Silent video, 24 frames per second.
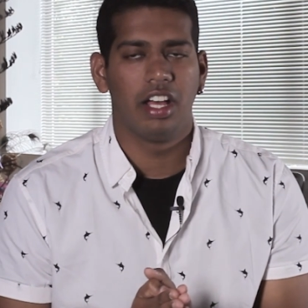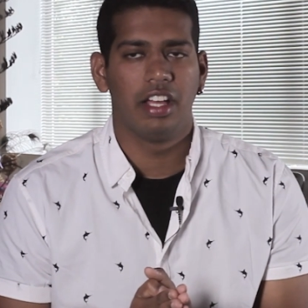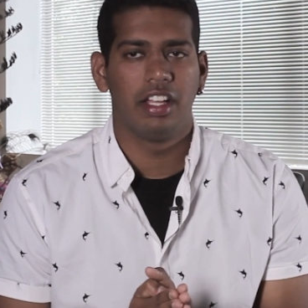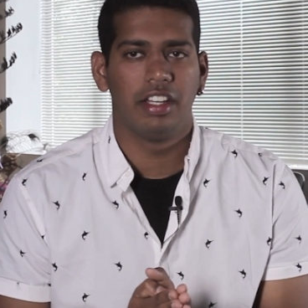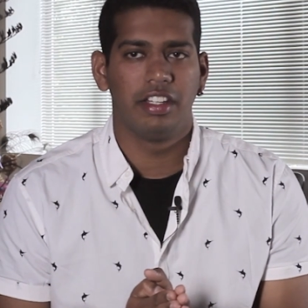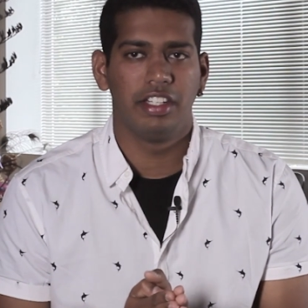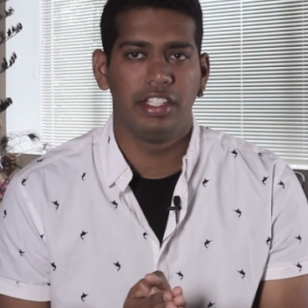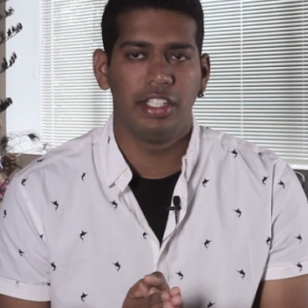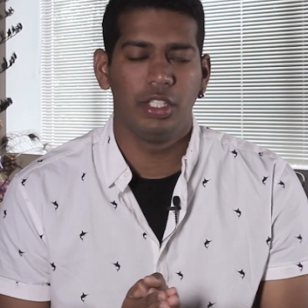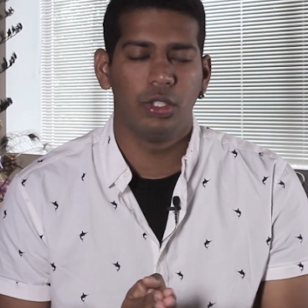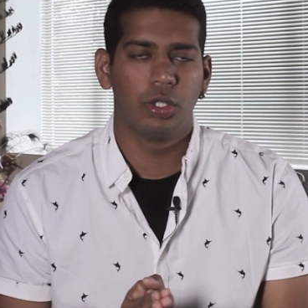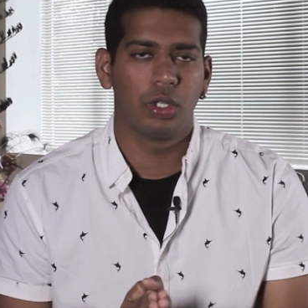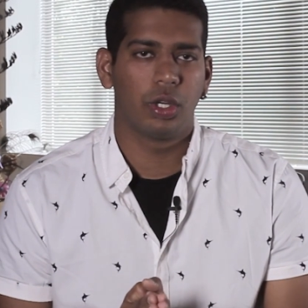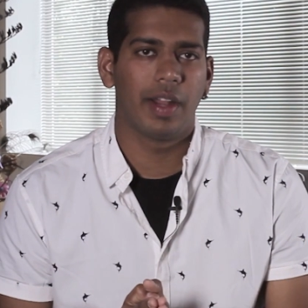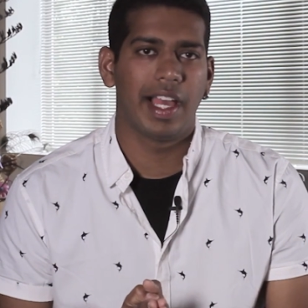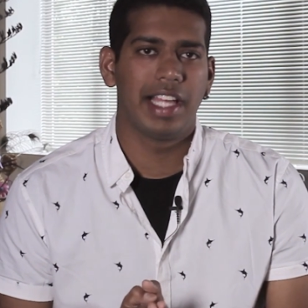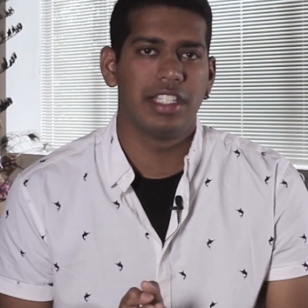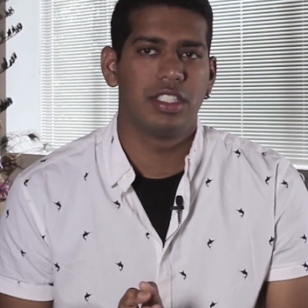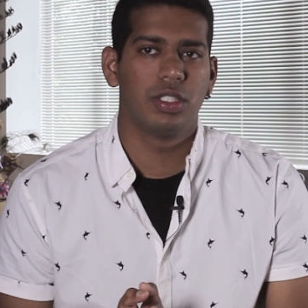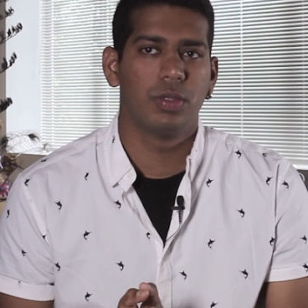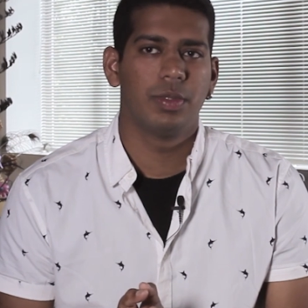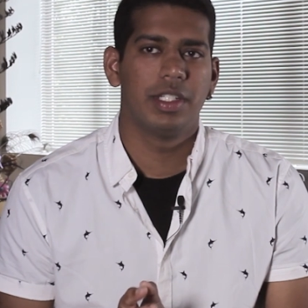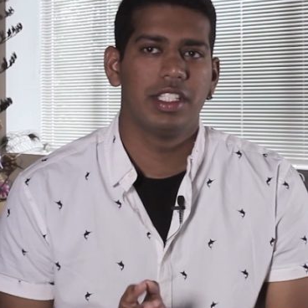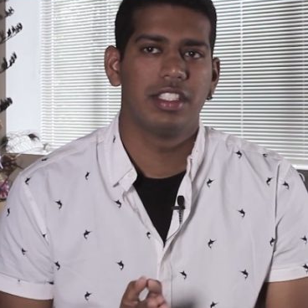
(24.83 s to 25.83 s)
new
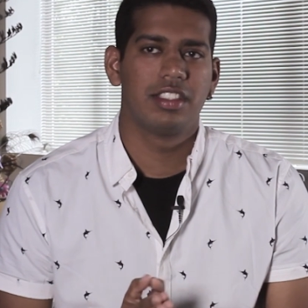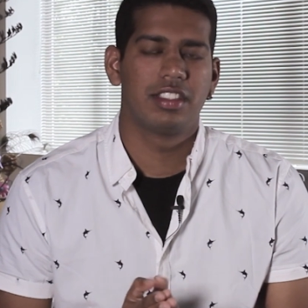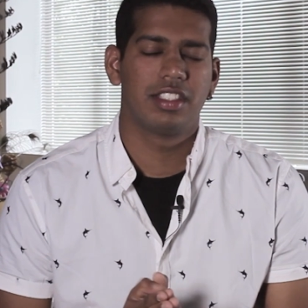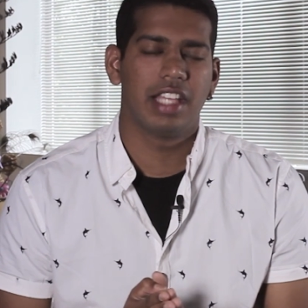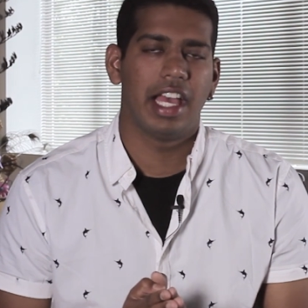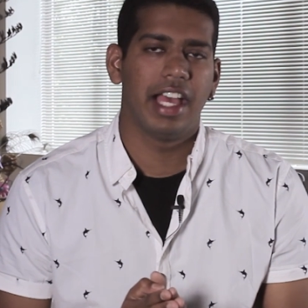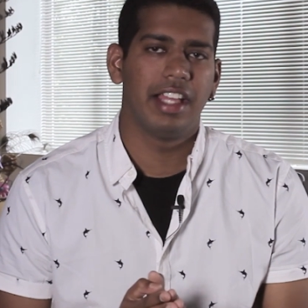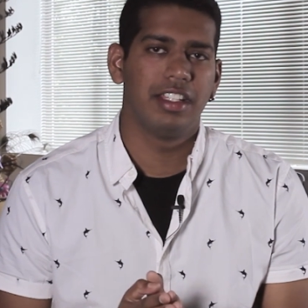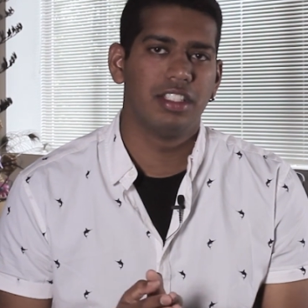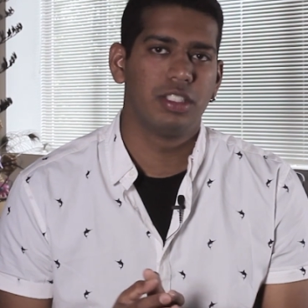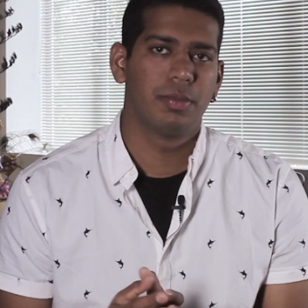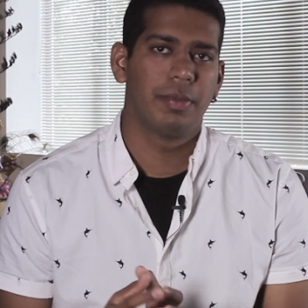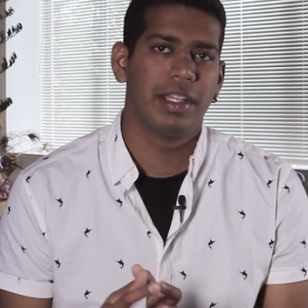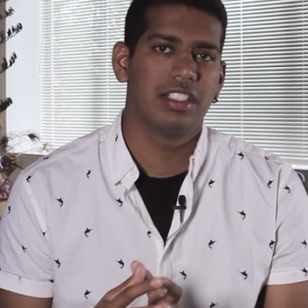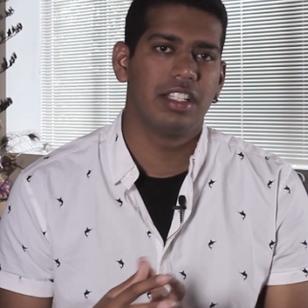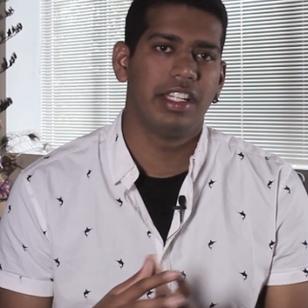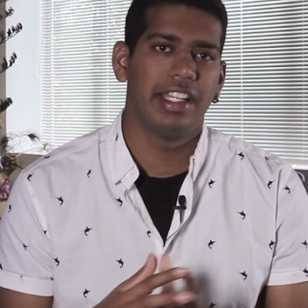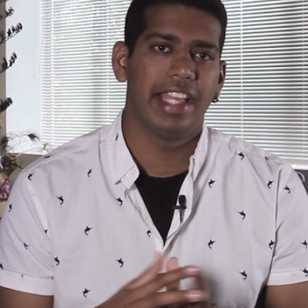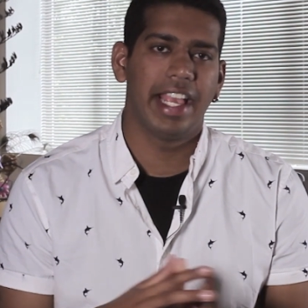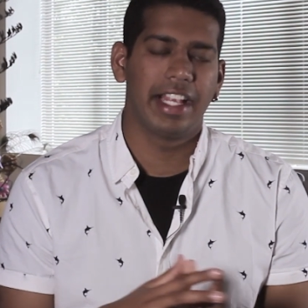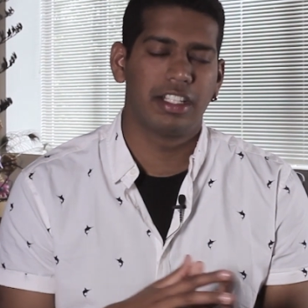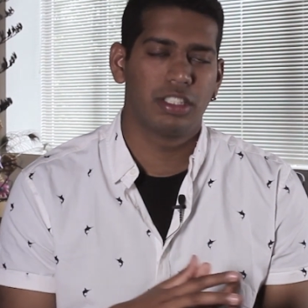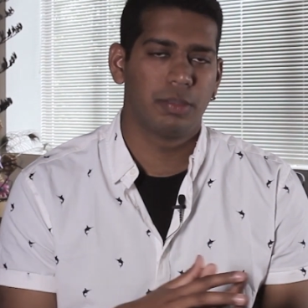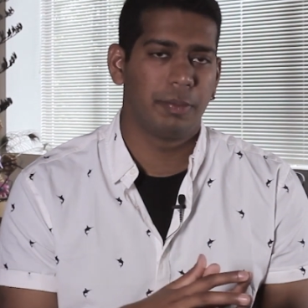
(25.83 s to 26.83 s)
graduates and
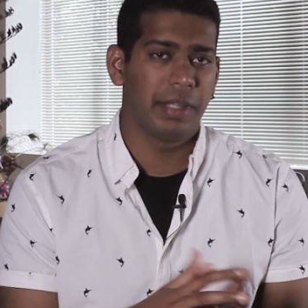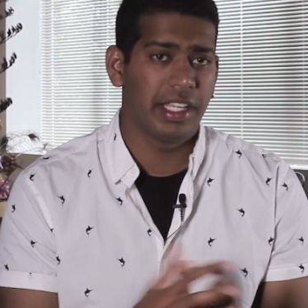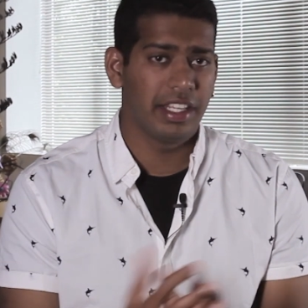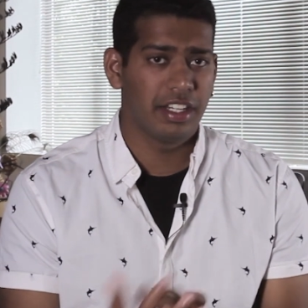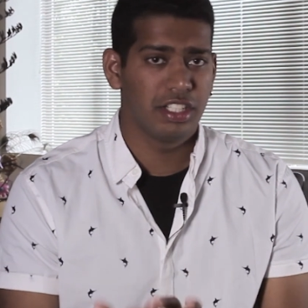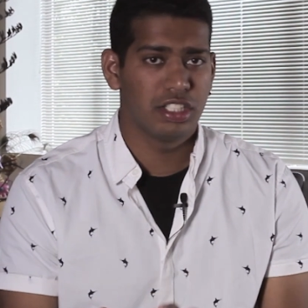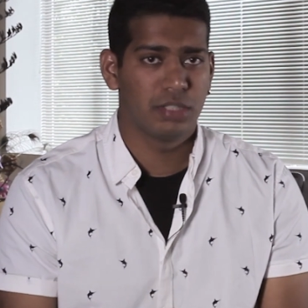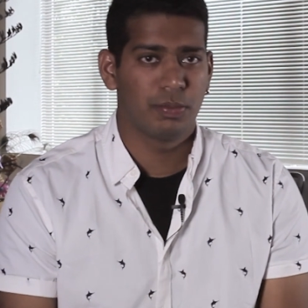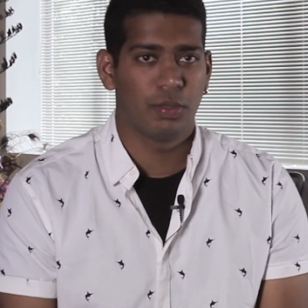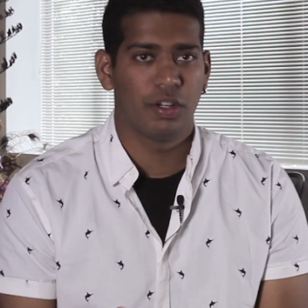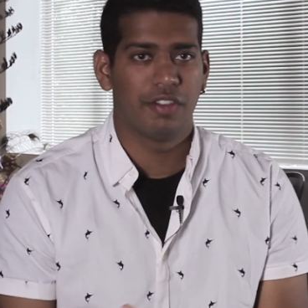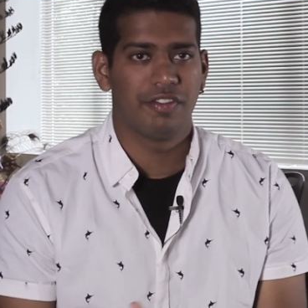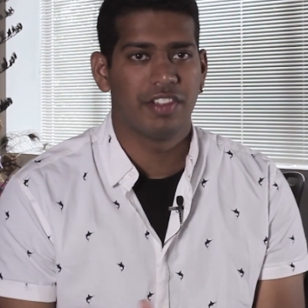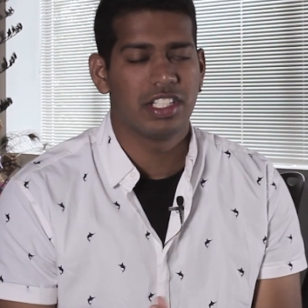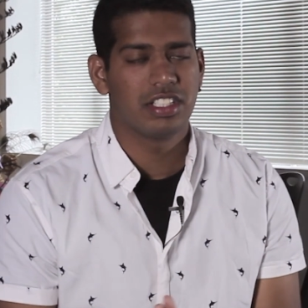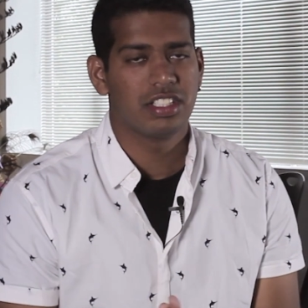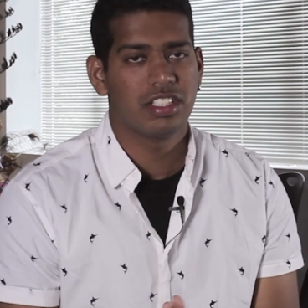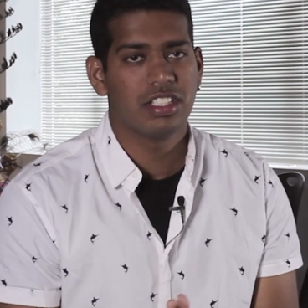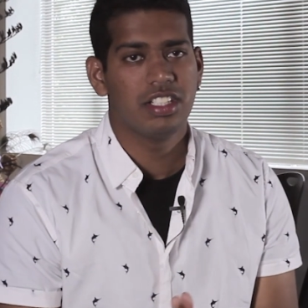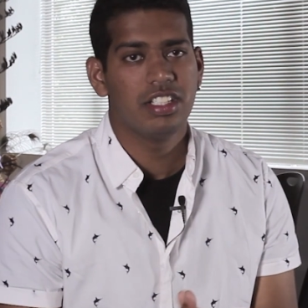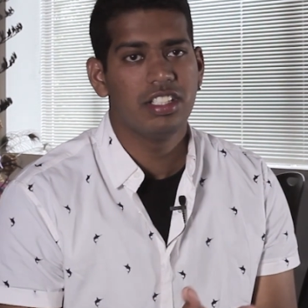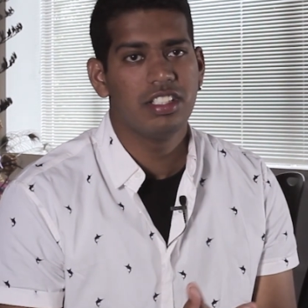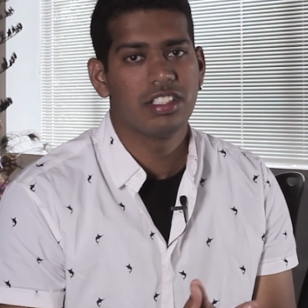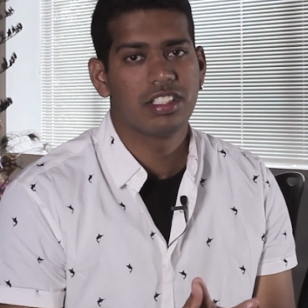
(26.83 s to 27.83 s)
especially experienced
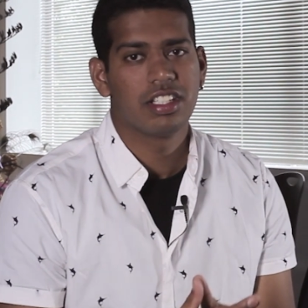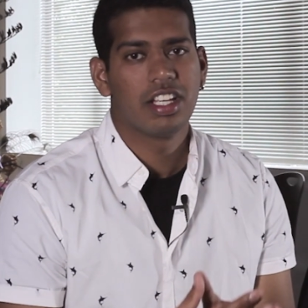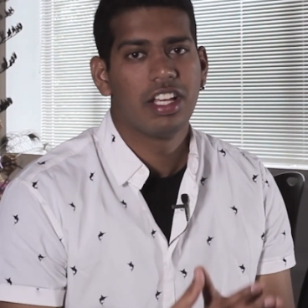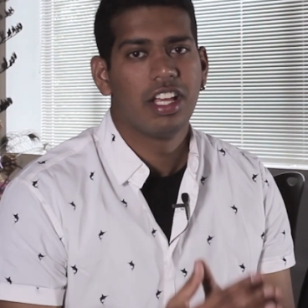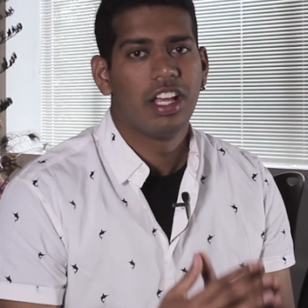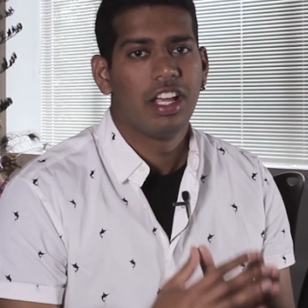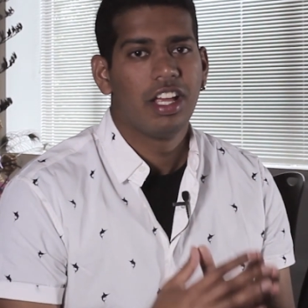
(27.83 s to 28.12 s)
professionals